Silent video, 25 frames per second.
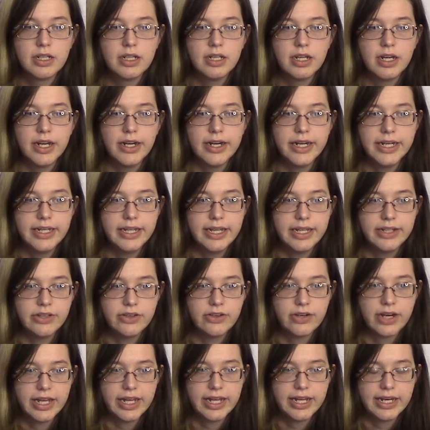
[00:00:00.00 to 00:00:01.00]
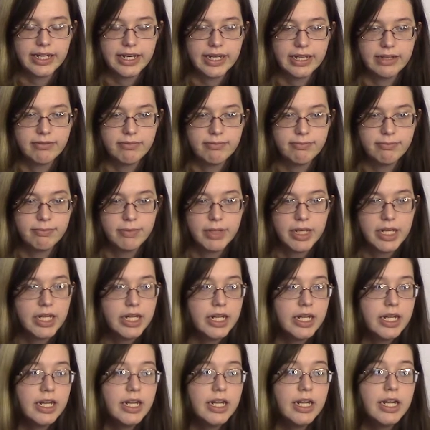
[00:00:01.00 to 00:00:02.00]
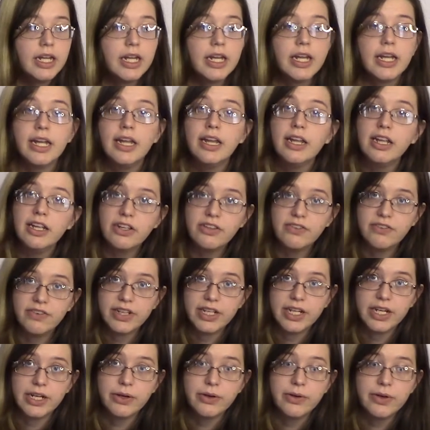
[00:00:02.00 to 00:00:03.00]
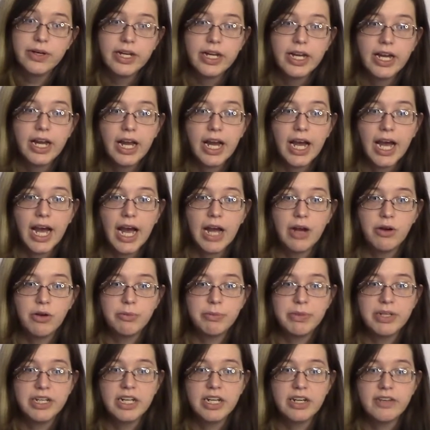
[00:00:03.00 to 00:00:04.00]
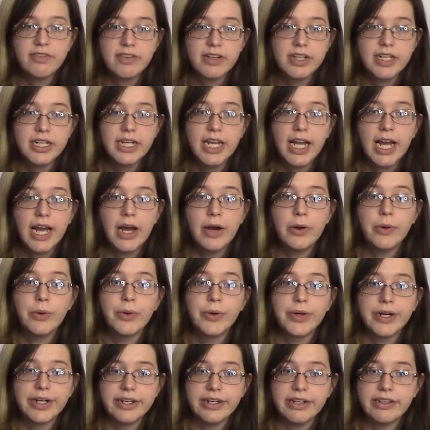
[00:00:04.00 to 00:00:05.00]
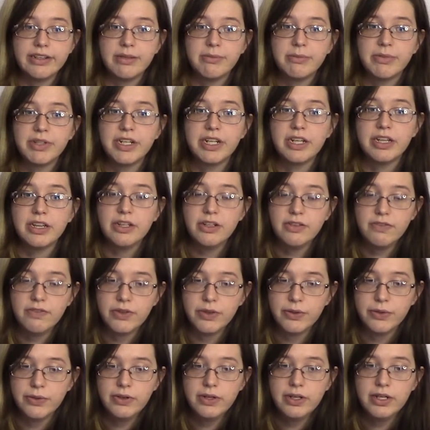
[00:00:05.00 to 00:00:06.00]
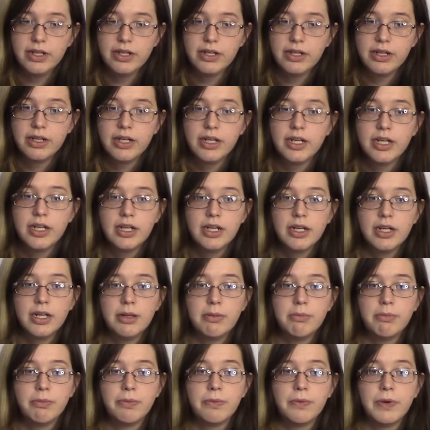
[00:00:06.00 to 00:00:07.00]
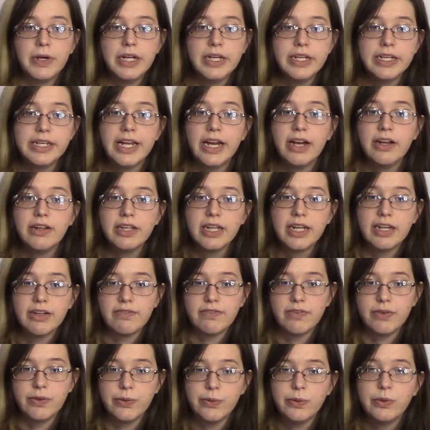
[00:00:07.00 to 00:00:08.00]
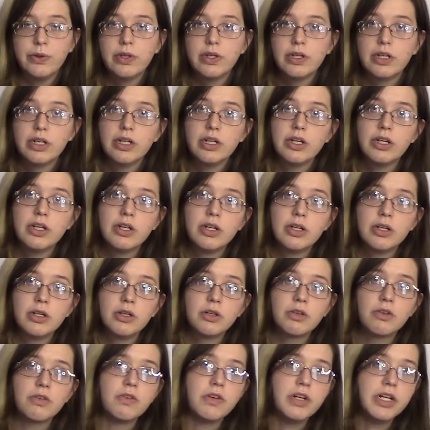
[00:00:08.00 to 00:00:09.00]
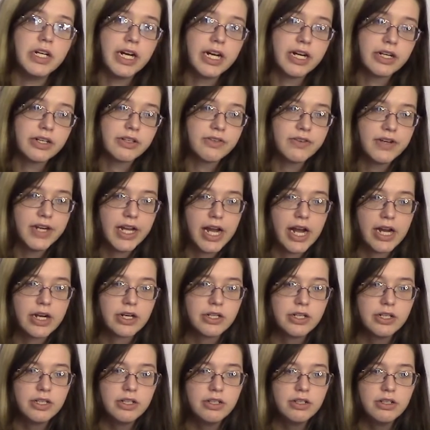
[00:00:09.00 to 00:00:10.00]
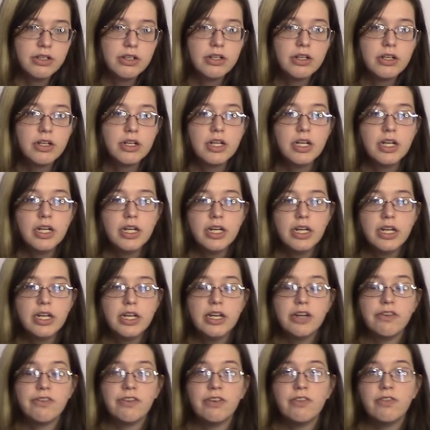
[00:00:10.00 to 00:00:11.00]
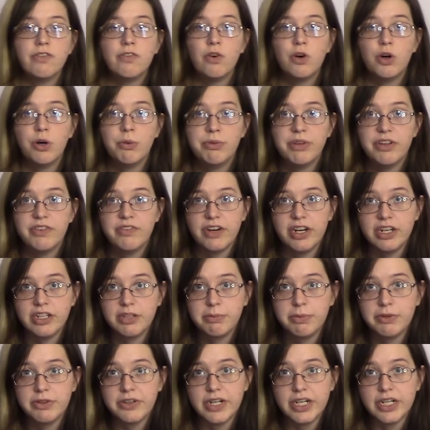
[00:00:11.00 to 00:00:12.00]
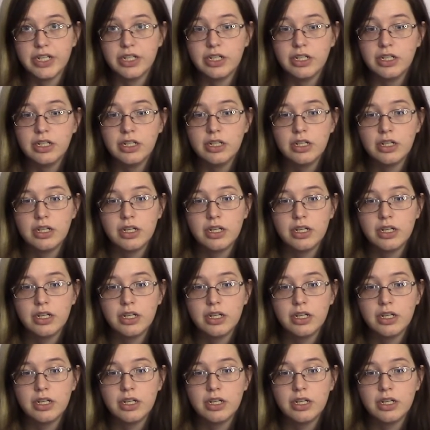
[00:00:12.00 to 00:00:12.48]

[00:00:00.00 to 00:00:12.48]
Alright, let's try that again. In this video, I will be covering how organisms get their food, break down that food, redox reactions, different forms of respiration,